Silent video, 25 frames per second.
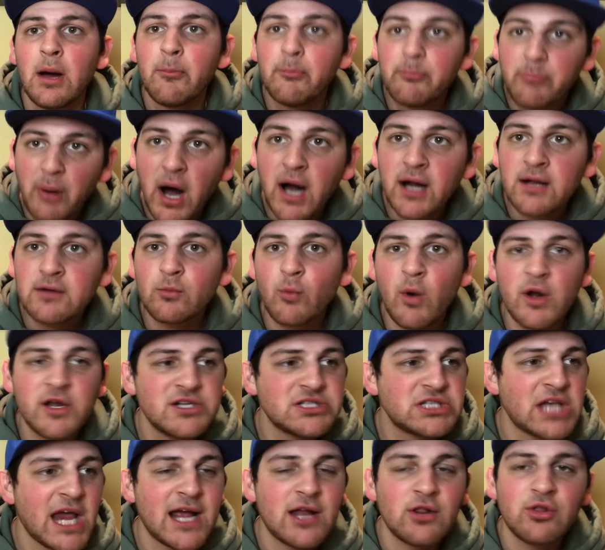But when
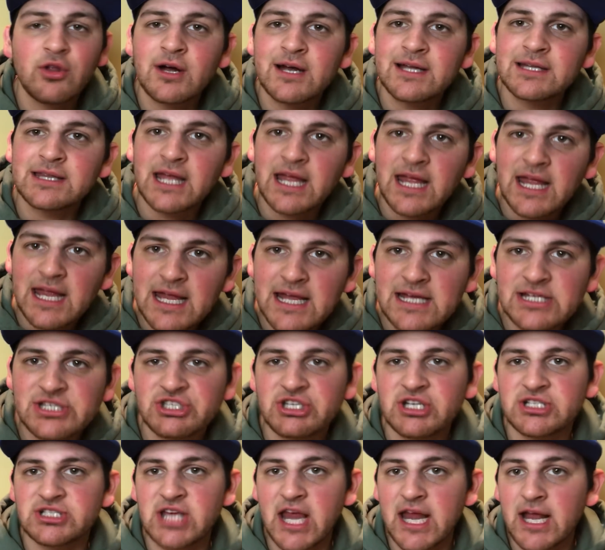you take a look at the
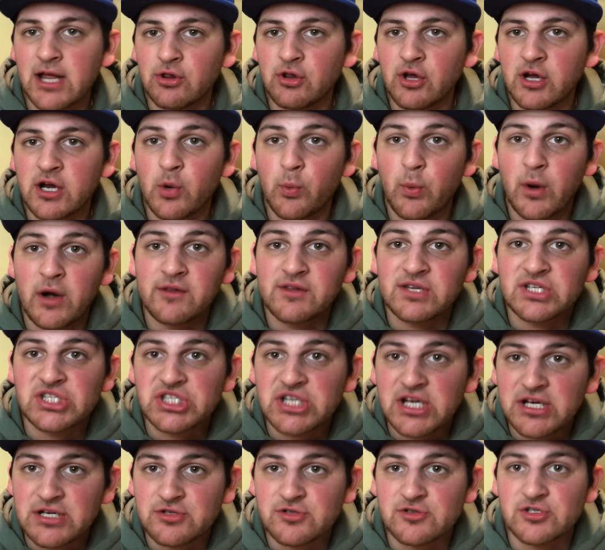East, you take a look at where the
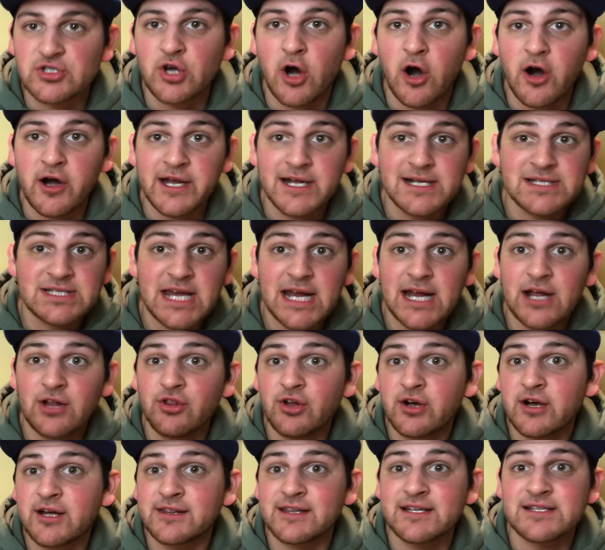Sixers are, you take a
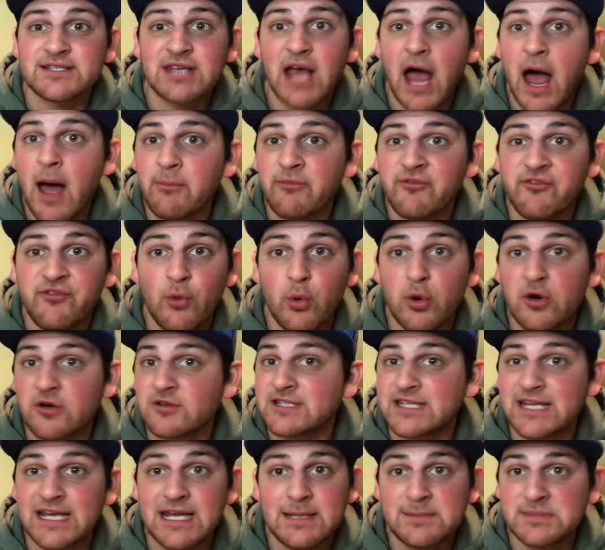look at the top 4
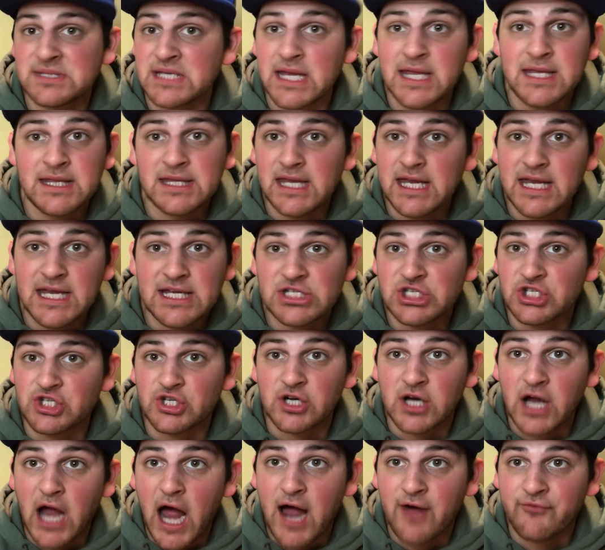teams in the
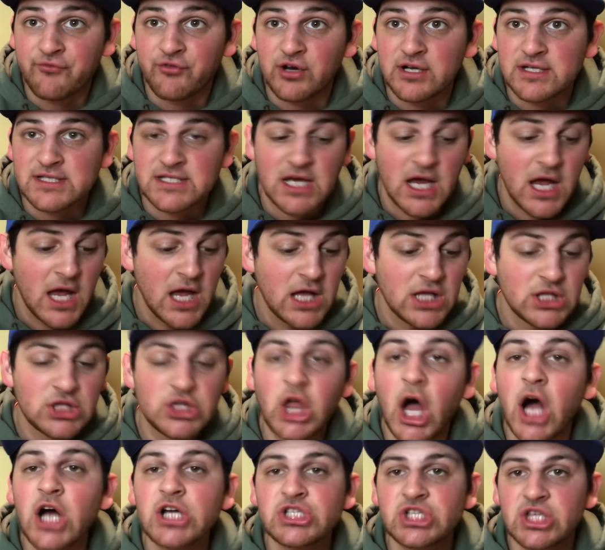Eastern Conference,
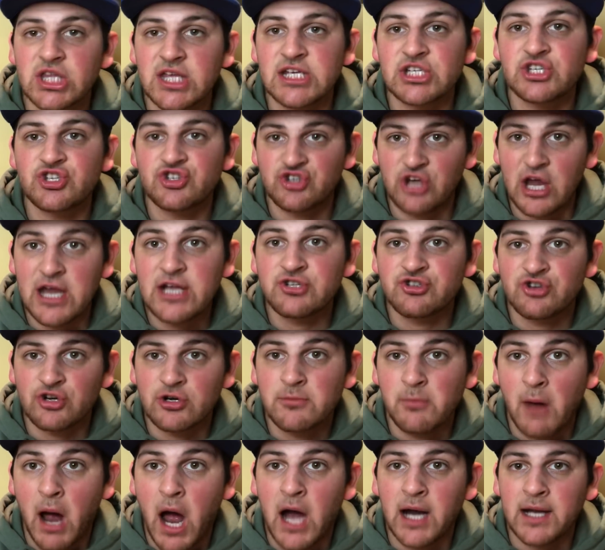does this change
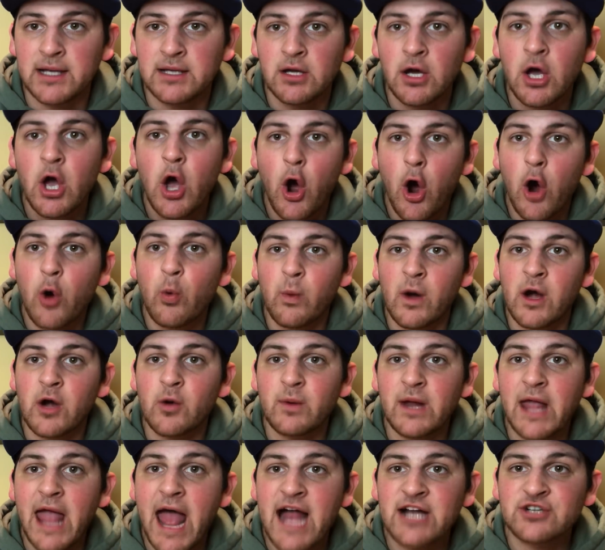your mind on where
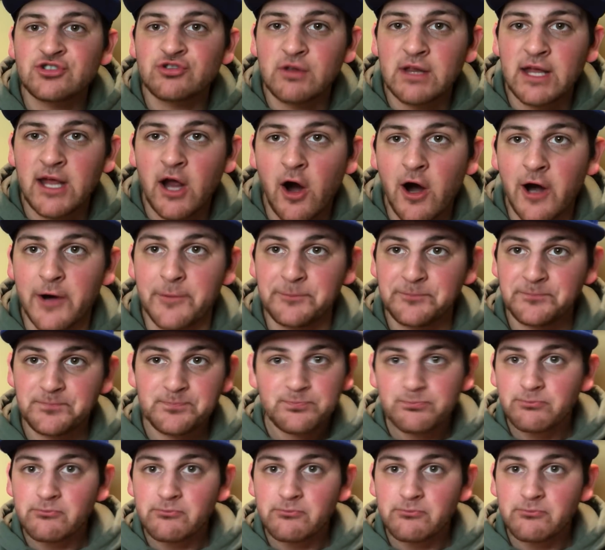we actually are?